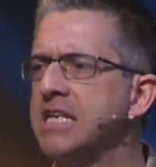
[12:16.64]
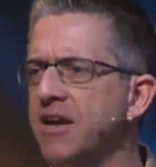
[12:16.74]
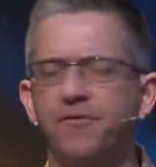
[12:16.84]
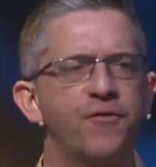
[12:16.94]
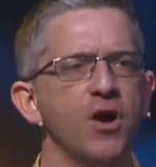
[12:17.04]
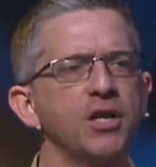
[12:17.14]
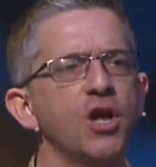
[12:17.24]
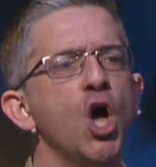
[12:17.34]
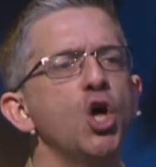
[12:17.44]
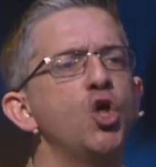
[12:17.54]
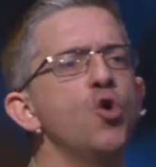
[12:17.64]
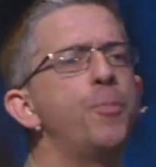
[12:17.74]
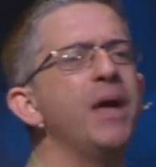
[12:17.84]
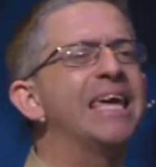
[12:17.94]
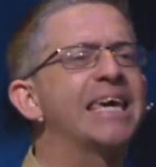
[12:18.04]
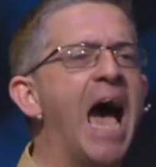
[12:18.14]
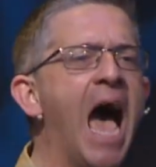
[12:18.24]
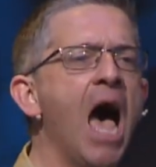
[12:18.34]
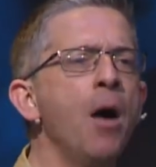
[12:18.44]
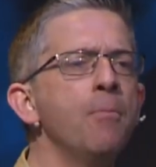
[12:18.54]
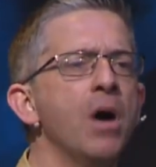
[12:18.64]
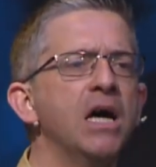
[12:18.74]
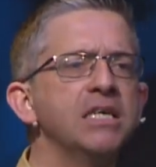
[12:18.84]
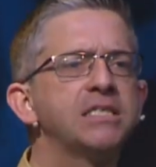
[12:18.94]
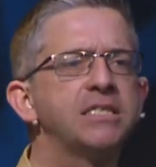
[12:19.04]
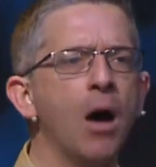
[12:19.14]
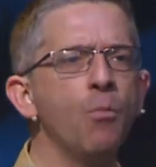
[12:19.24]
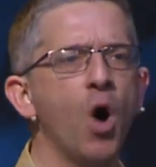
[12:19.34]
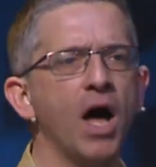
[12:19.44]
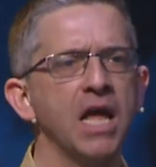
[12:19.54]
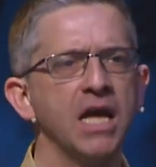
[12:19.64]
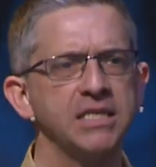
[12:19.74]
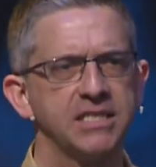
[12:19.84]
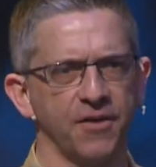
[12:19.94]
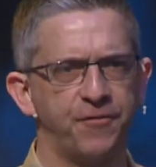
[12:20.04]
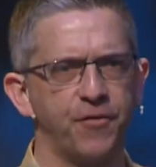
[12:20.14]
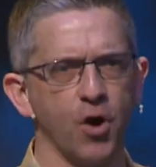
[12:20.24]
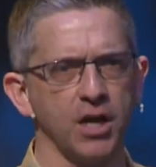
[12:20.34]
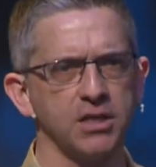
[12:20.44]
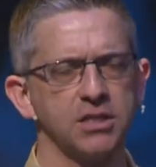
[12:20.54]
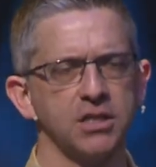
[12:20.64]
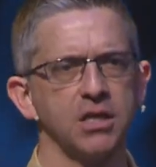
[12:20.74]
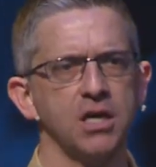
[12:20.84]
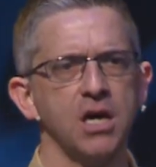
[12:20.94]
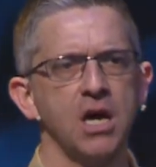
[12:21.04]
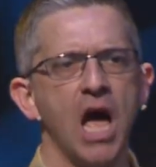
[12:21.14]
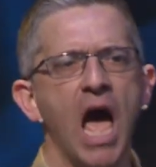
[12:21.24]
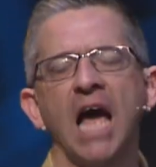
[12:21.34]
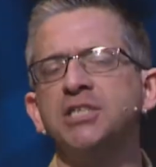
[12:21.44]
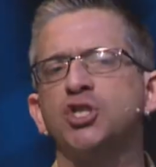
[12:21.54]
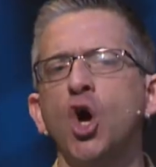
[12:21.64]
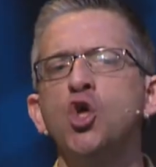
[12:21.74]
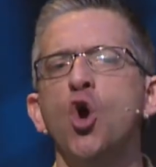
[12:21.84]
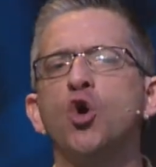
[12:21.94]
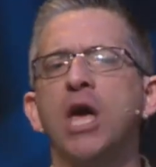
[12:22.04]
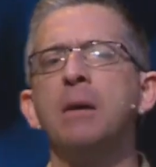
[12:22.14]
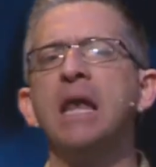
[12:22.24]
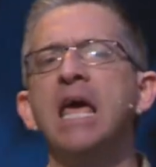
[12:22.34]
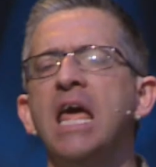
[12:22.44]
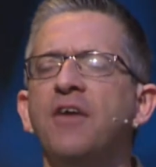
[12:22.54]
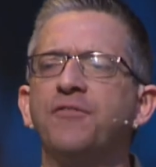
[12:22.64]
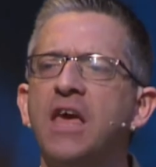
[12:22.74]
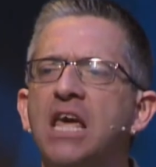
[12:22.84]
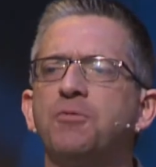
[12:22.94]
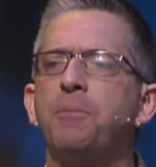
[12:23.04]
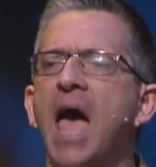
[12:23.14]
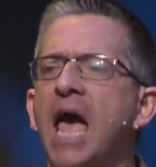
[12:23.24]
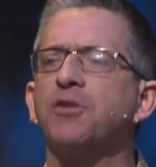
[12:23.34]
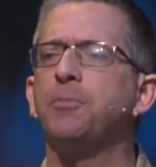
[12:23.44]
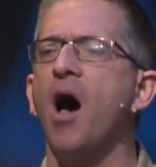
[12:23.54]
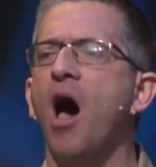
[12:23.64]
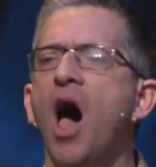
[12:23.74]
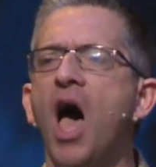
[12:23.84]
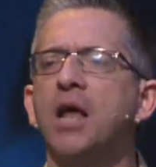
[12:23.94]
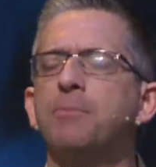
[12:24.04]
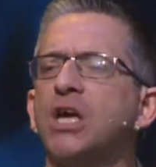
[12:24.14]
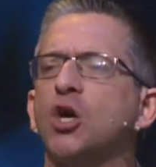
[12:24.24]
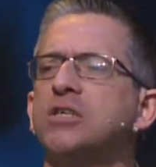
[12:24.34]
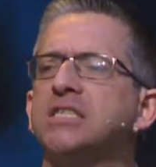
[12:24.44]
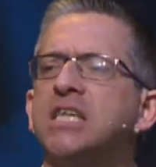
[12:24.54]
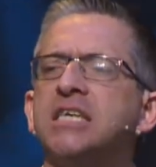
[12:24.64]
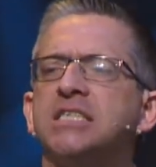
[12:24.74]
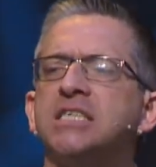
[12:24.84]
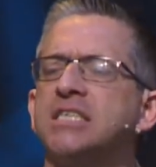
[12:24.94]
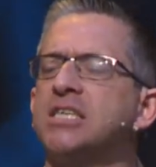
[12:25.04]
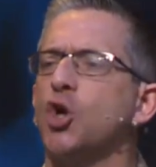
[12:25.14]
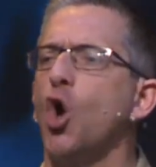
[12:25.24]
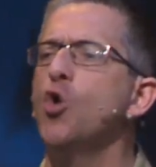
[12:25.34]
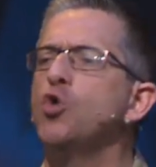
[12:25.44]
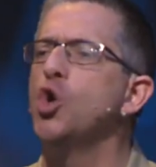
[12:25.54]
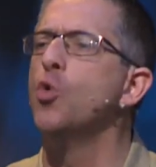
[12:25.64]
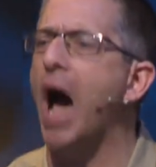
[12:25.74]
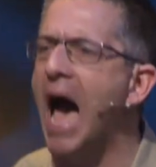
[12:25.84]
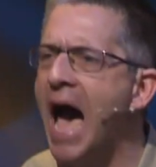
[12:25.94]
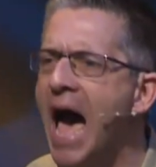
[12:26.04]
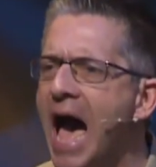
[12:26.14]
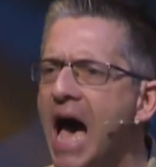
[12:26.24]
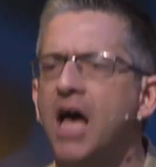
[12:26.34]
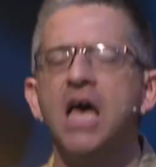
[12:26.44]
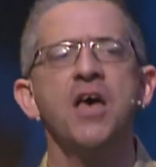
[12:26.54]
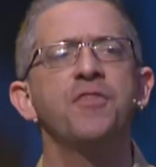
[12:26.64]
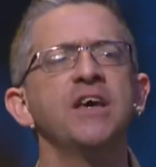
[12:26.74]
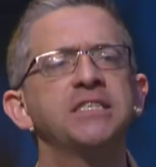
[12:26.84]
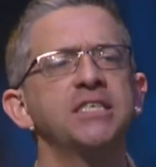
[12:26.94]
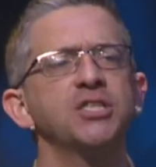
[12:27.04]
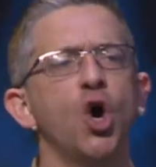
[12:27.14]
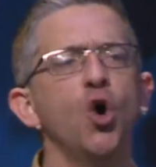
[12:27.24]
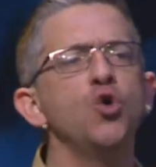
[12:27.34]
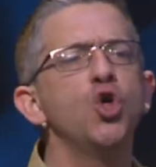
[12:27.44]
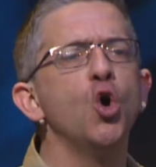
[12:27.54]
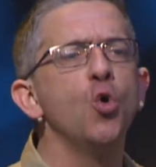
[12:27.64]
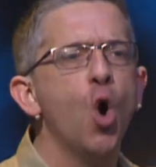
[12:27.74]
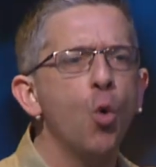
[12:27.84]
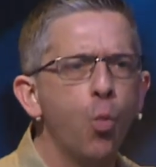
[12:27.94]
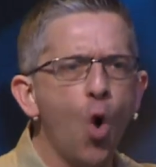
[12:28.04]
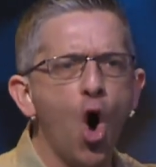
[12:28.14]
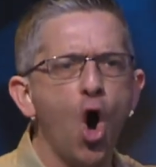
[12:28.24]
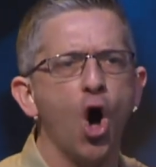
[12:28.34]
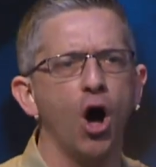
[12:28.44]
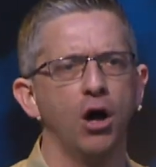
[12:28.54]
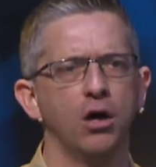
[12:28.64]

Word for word: different, you become someone different. And so you can leave these bags behind because this isn't who you are, this is who you were.